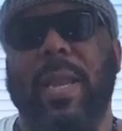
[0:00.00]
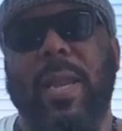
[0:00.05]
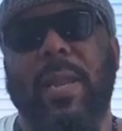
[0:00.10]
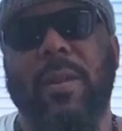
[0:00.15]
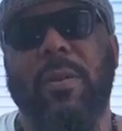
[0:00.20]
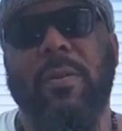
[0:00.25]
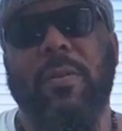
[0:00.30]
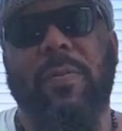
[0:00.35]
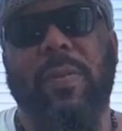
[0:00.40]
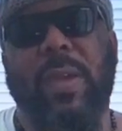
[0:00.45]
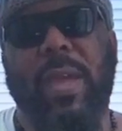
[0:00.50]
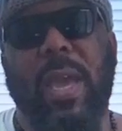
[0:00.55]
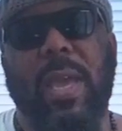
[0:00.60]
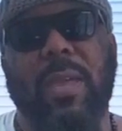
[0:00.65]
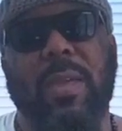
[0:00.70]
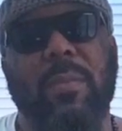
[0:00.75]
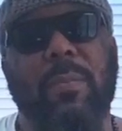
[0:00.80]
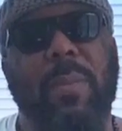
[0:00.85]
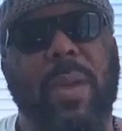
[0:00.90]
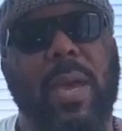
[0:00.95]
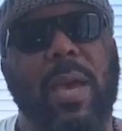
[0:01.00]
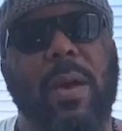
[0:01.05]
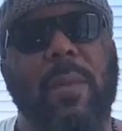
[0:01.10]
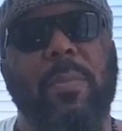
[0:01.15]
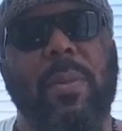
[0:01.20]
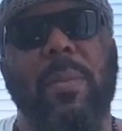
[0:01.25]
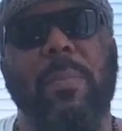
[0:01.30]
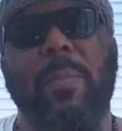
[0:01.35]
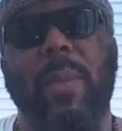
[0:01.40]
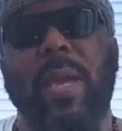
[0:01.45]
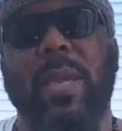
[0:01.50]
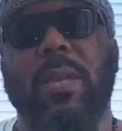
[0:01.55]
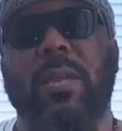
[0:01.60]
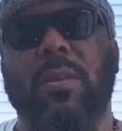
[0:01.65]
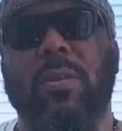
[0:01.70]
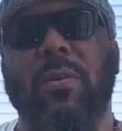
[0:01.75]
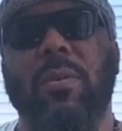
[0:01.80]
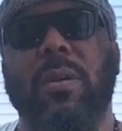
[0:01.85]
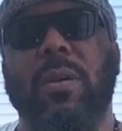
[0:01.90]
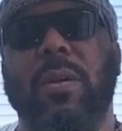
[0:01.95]
that notification bell. But make
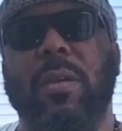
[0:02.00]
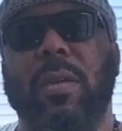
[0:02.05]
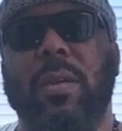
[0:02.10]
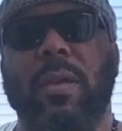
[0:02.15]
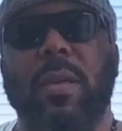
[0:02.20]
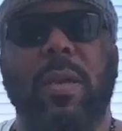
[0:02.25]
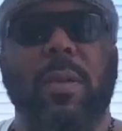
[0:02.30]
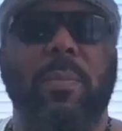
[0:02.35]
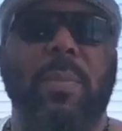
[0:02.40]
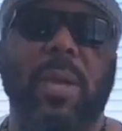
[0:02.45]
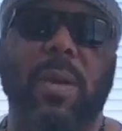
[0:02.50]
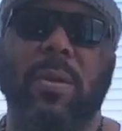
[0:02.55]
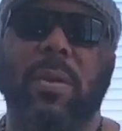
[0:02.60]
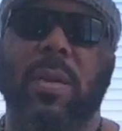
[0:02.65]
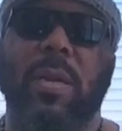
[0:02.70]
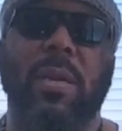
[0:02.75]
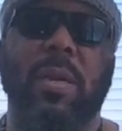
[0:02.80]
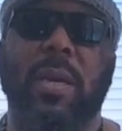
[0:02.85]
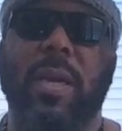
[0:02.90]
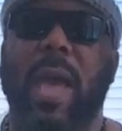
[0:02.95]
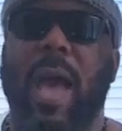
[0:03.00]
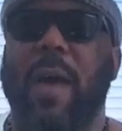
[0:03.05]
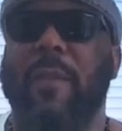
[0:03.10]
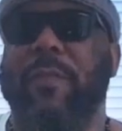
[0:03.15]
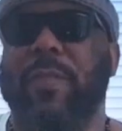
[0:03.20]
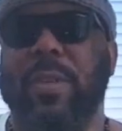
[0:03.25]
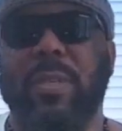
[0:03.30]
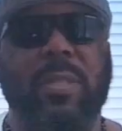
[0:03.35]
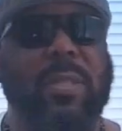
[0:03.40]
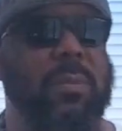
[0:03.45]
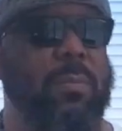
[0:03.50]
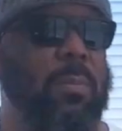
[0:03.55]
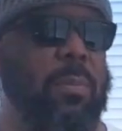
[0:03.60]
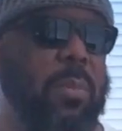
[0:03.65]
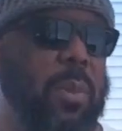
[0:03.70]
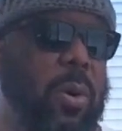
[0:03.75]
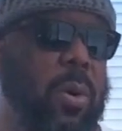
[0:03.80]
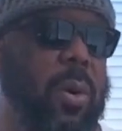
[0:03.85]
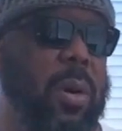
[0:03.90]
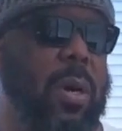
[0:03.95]
sure to be on the lookout for some
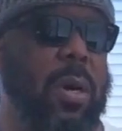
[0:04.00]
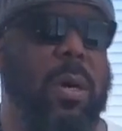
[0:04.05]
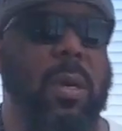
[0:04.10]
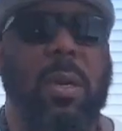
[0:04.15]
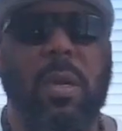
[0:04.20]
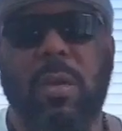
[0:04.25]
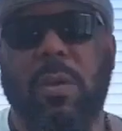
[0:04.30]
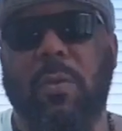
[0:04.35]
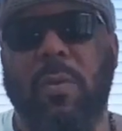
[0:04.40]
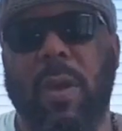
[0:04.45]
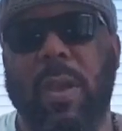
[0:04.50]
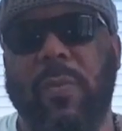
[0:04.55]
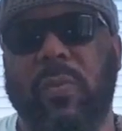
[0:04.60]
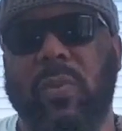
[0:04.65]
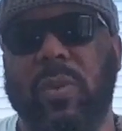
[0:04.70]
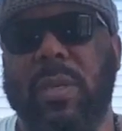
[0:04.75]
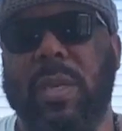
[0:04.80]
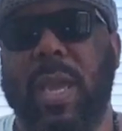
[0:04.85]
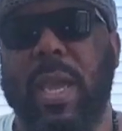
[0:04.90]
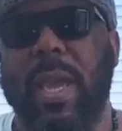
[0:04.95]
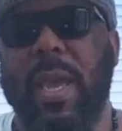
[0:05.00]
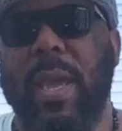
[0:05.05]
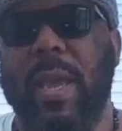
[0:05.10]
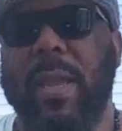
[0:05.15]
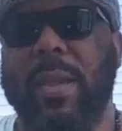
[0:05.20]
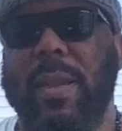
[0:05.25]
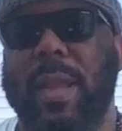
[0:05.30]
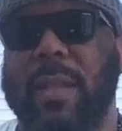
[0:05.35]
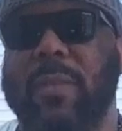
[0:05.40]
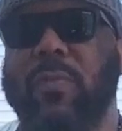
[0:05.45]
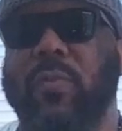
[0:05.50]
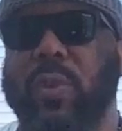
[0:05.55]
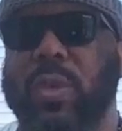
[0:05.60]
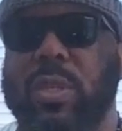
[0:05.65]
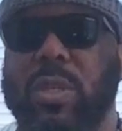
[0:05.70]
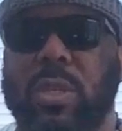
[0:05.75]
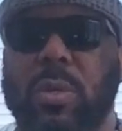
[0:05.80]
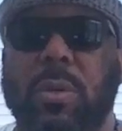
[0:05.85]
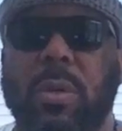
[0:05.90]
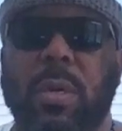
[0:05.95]
more Grateful Dead. That's for
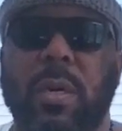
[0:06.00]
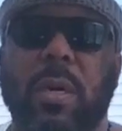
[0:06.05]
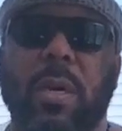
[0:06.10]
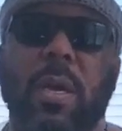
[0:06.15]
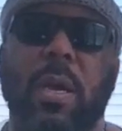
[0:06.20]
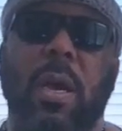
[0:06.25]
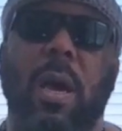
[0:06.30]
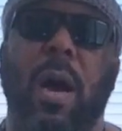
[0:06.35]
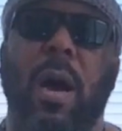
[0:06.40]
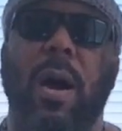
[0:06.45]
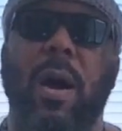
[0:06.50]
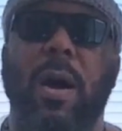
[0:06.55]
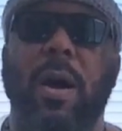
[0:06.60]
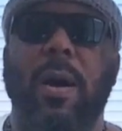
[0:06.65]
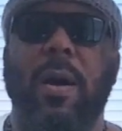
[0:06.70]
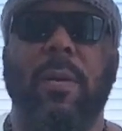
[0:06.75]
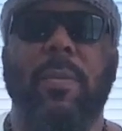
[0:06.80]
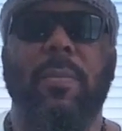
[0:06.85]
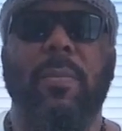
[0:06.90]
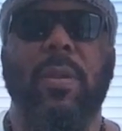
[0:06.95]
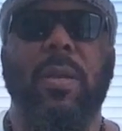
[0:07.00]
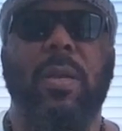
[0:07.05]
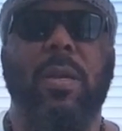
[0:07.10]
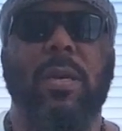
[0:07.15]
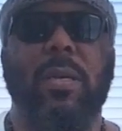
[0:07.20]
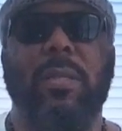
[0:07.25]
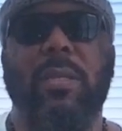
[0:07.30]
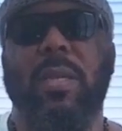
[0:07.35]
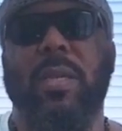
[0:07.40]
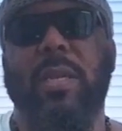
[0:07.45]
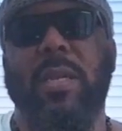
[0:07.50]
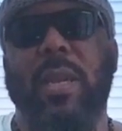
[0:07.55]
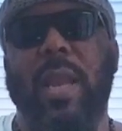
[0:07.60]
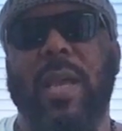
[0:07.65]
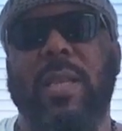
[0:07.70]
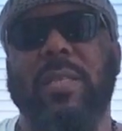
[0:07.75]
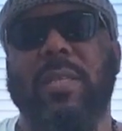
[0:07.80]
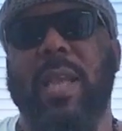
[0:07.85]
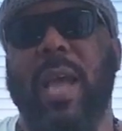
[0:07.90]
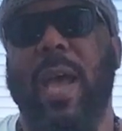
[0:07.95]
sure. Uh, until the
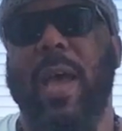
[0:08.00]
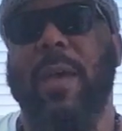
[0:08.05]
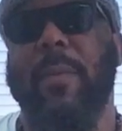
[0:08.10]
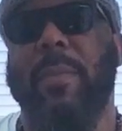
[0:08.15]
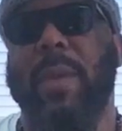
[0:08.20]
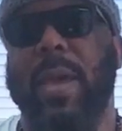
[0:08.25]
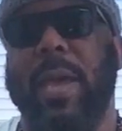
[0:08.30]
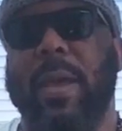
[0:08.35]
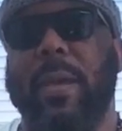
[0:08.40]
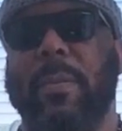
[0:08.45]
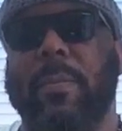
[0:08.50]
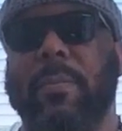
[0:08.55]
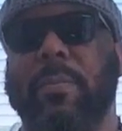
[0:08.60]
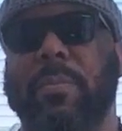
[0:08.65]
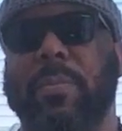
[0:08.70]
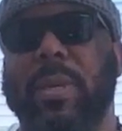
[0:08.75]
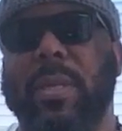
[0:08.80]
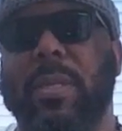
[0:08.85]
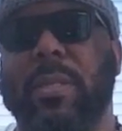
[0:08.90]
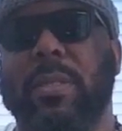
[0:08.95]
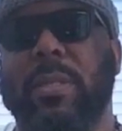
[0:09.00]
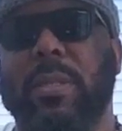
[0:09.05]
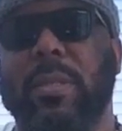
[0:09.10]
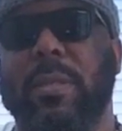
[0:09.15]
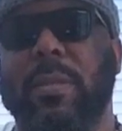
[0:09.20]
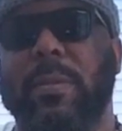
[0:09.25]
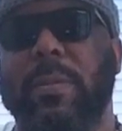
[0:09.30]
next time, man. Peace.